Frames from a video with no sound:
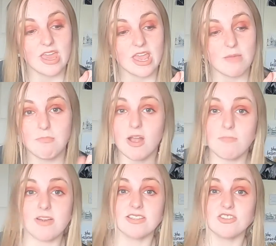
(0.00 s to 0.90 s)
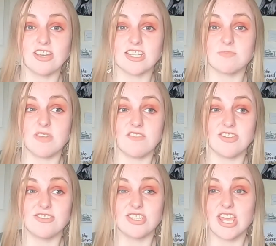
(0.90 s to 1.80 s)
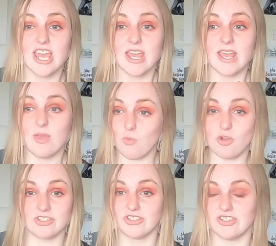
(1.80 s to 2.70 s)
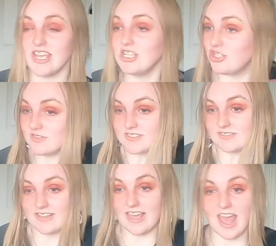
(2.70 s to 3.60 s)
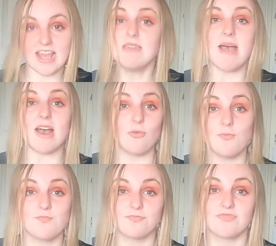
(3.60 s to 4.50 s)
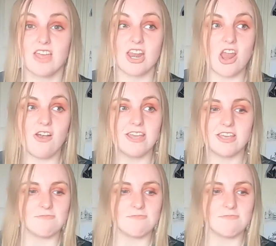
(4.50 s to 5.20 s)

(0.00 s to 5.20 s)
In my personal experience, it wasn't. It just came out. Like